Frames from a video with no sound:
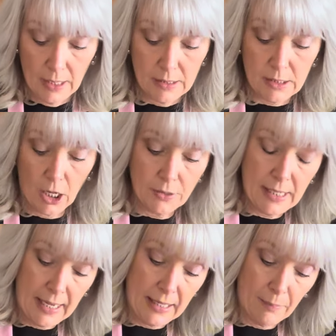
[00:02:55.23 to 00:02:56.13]

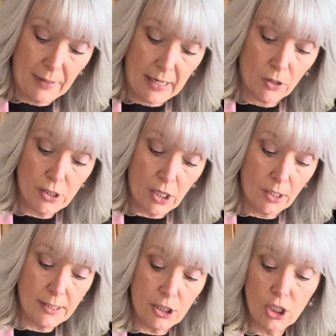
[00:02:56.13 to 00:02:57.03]
saute up in our
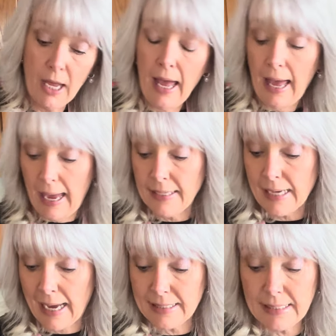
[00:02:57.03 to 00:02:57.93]
sausage. And
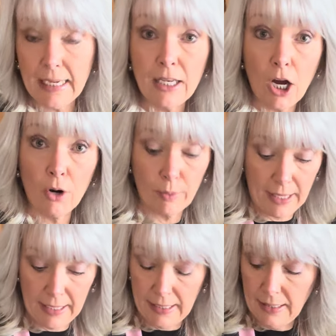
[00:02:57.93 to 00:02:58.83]
I did
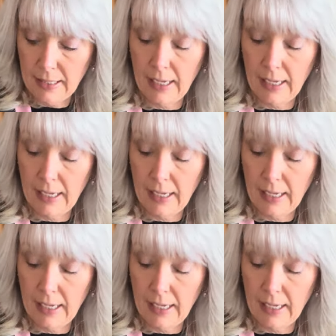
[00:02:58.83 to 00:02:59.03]
already